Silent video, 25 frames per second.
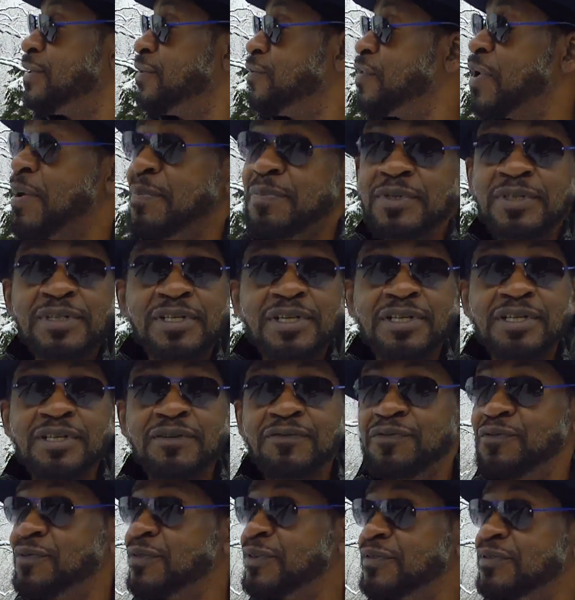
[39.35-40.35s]
representative
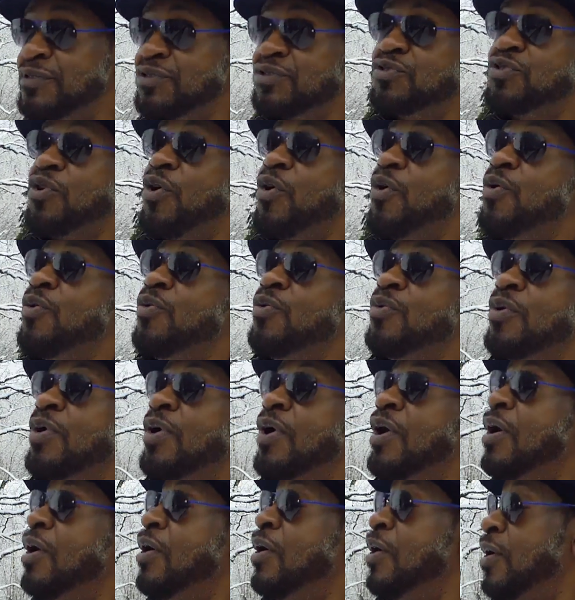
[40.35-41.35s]
with snow
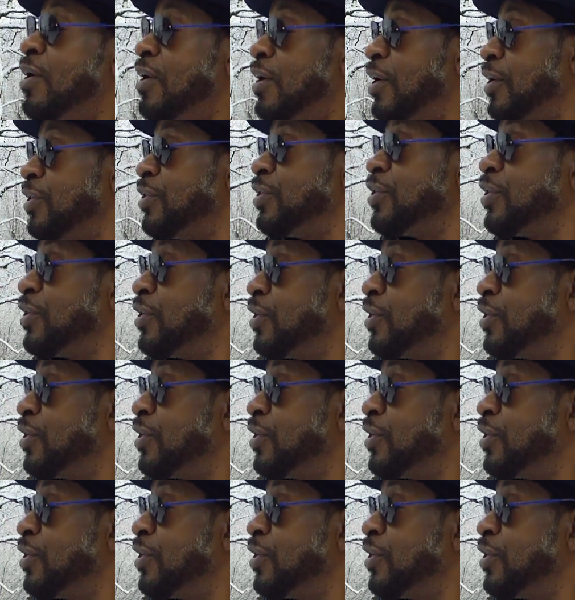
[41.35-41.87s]
on the